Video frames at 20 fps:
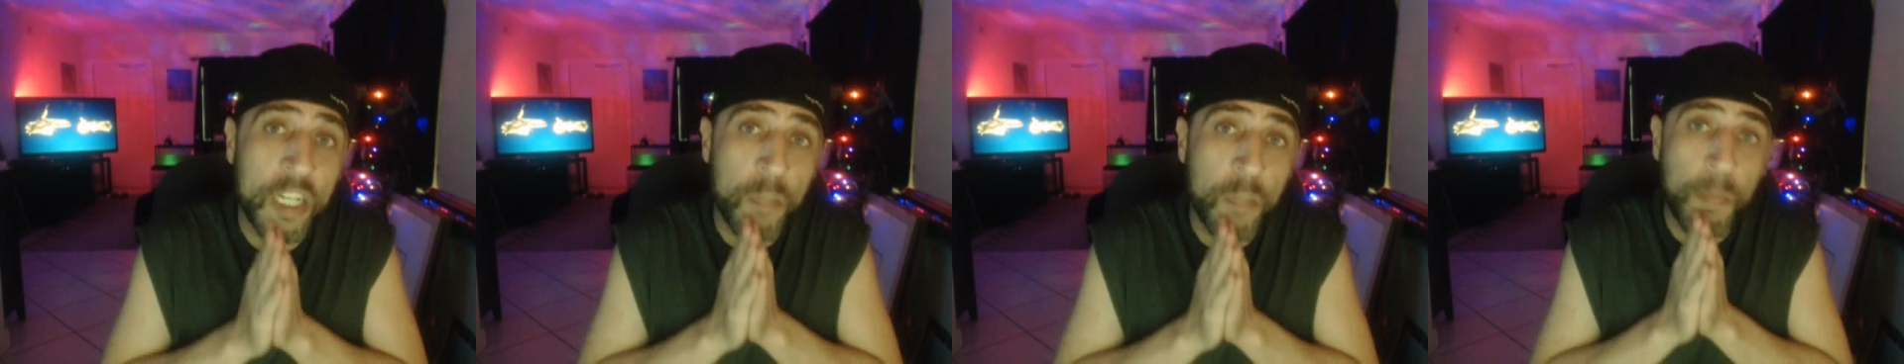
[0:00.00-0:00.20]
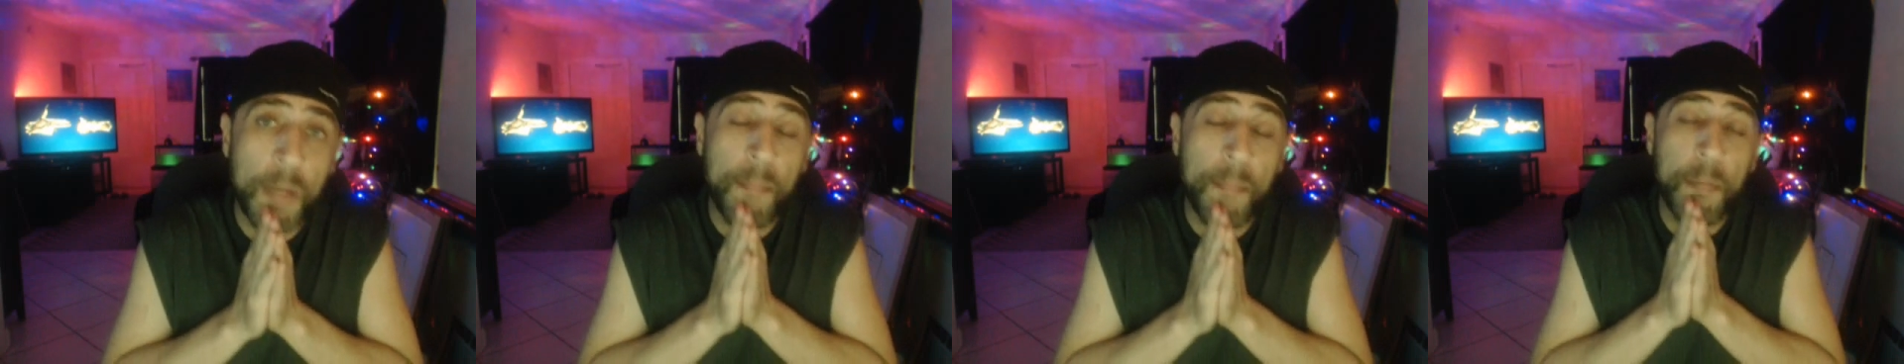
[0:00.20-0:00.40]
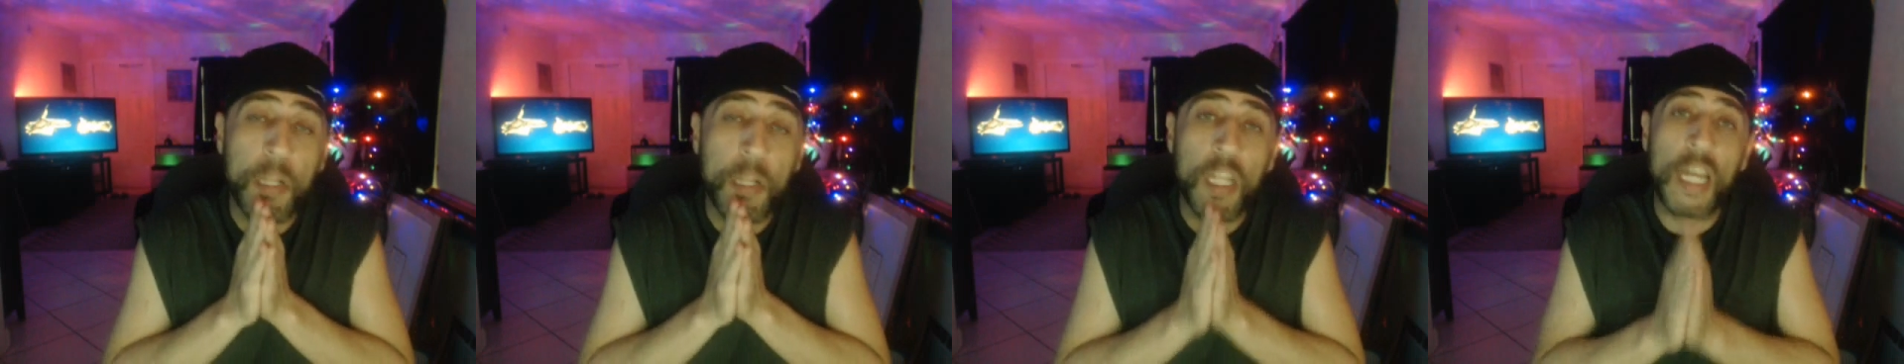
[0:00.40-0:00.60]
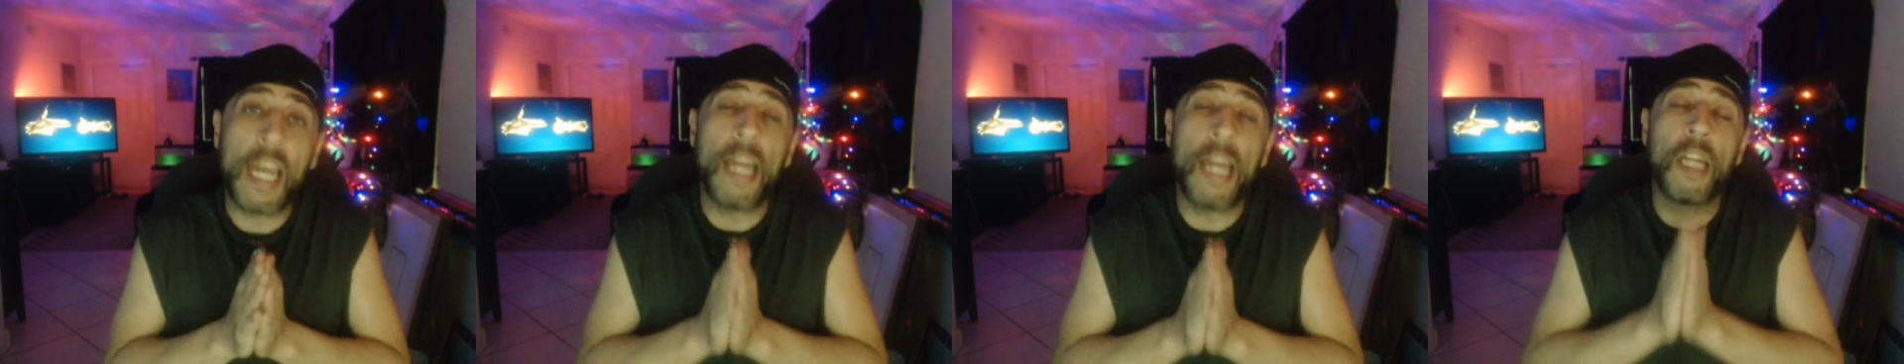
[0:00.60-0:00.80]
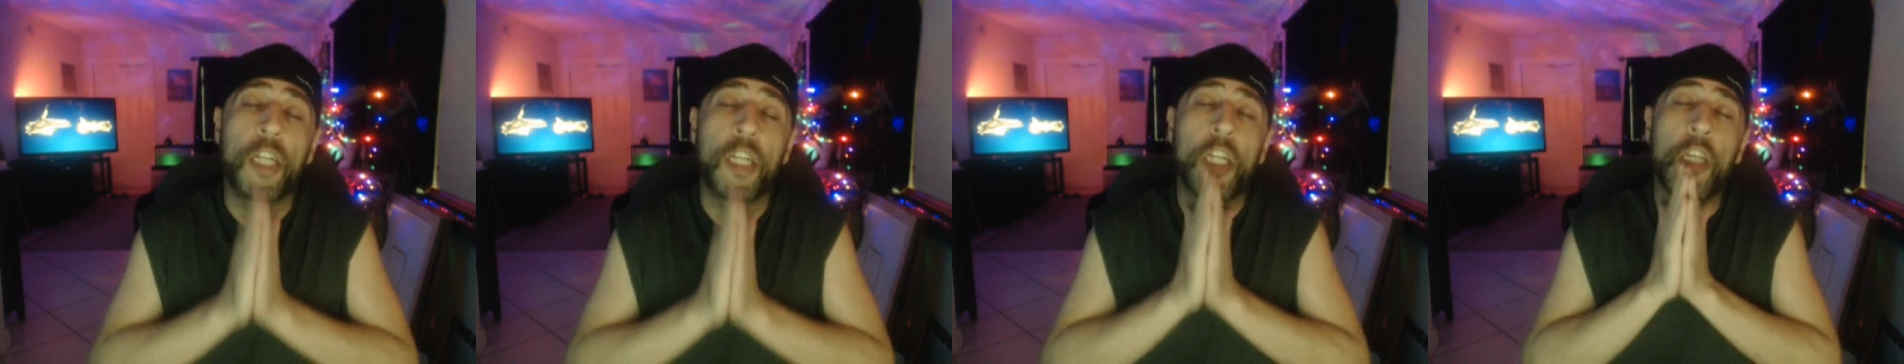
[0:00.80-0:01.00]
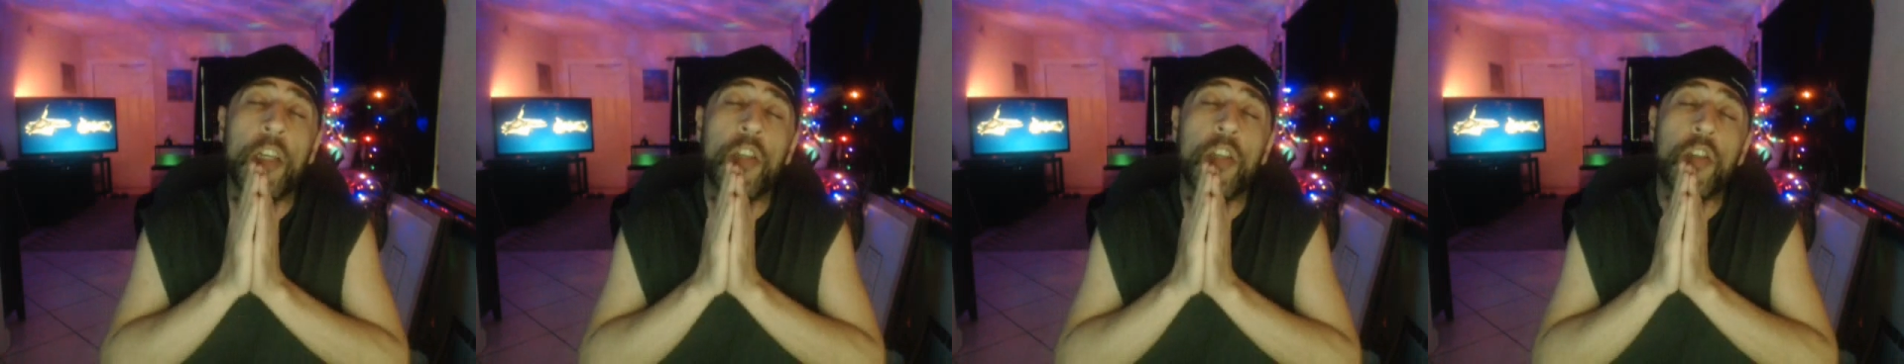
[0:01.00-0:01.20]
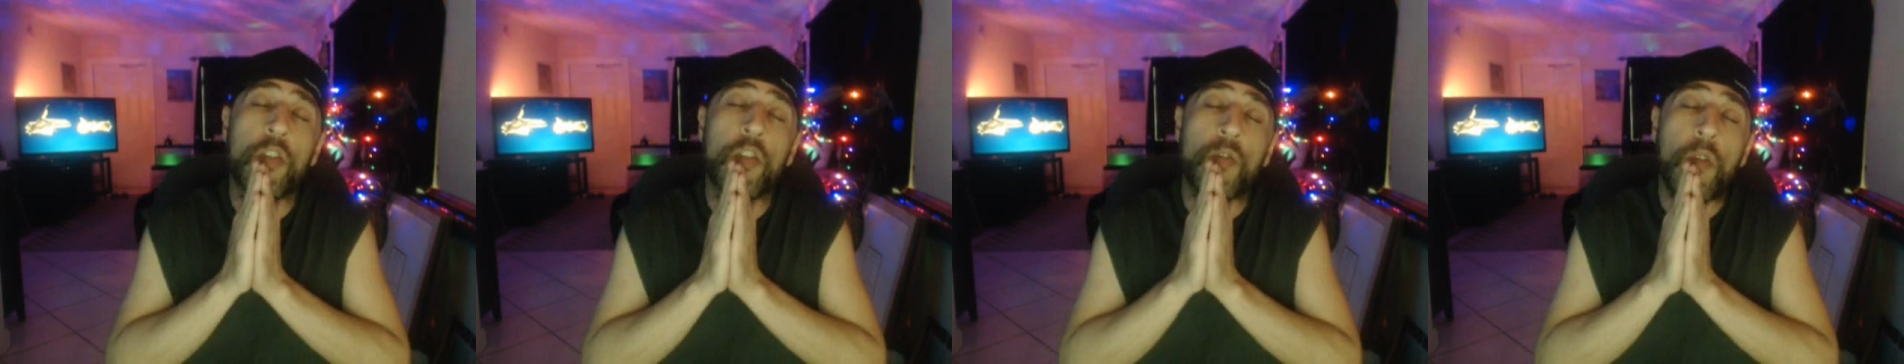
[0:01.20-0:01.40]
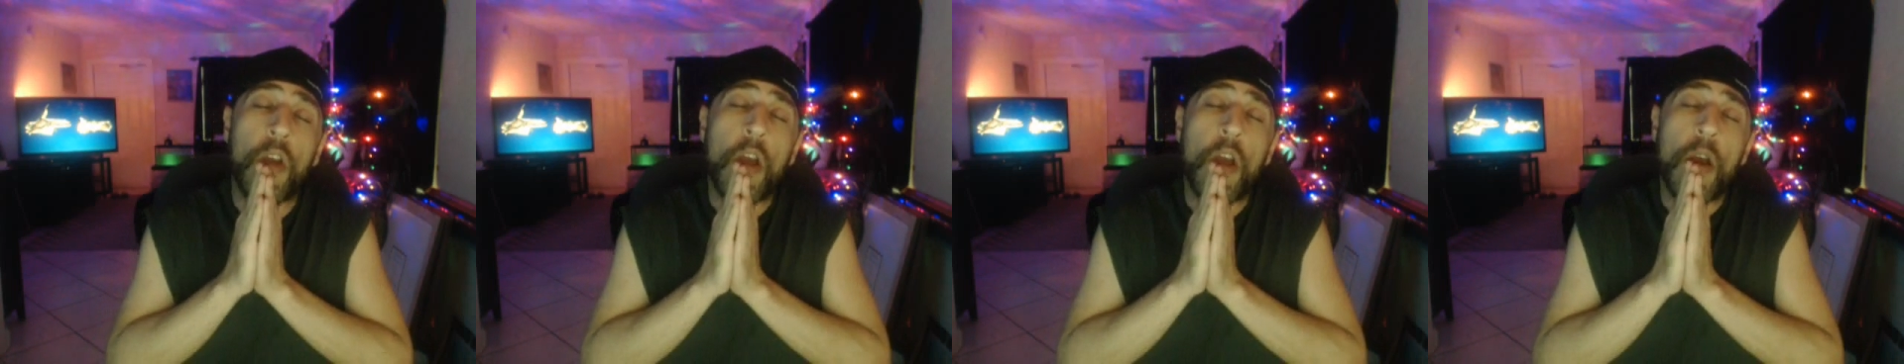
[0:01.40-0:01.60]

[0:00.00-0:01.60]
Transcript: has been planned. She has